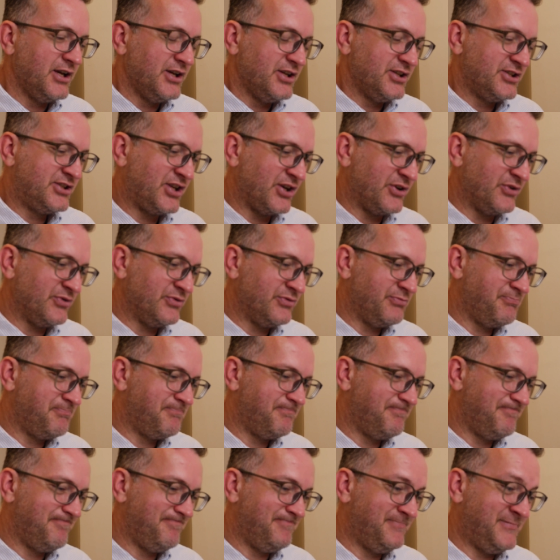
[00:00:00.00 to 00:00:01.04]
So
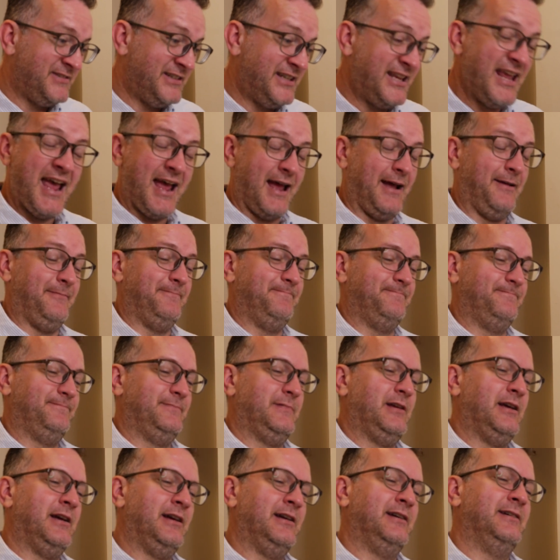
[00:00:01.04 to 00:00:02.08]
yeah,
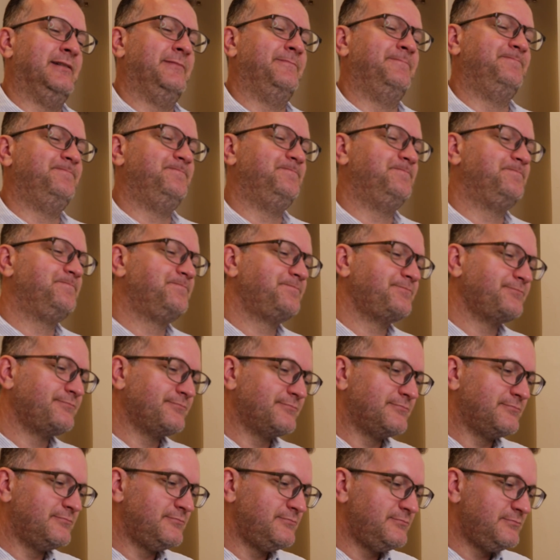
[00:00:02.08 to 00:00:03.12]

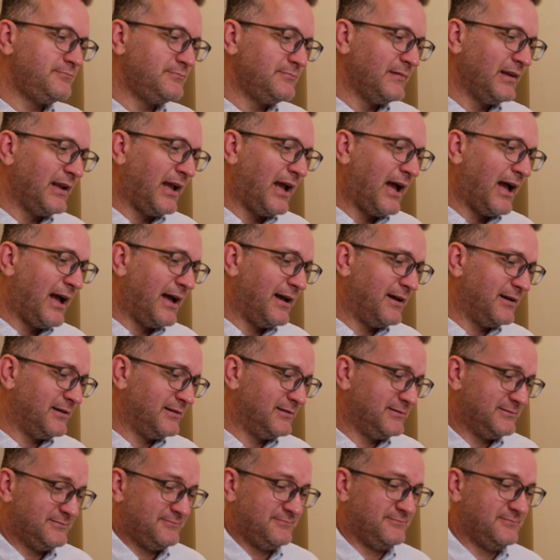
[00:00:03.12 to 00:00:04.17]

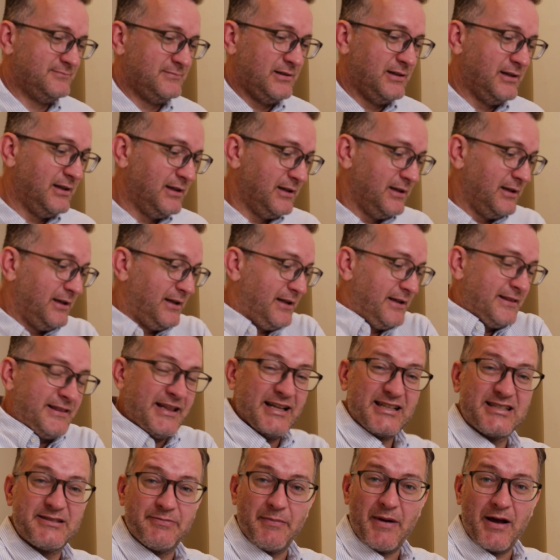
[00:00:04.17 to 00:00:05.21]

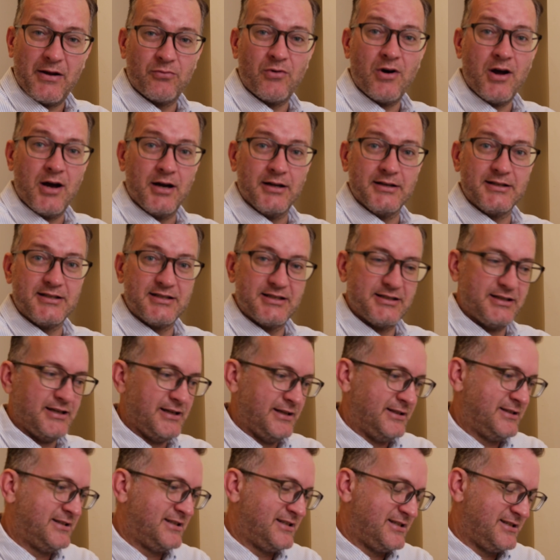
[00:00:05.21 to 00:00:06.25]
that's my rant.
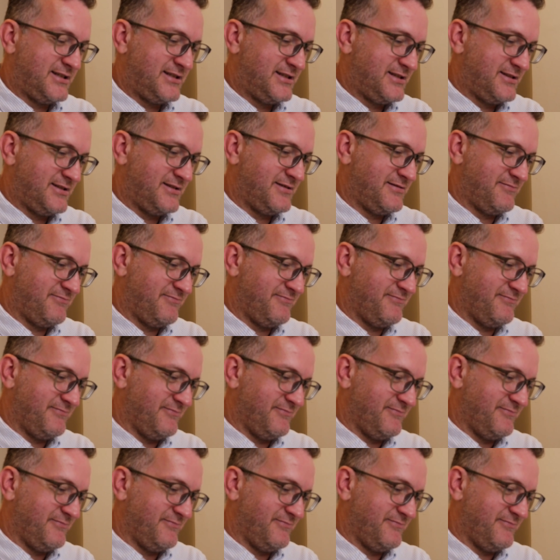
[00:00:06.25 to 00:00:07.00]
It's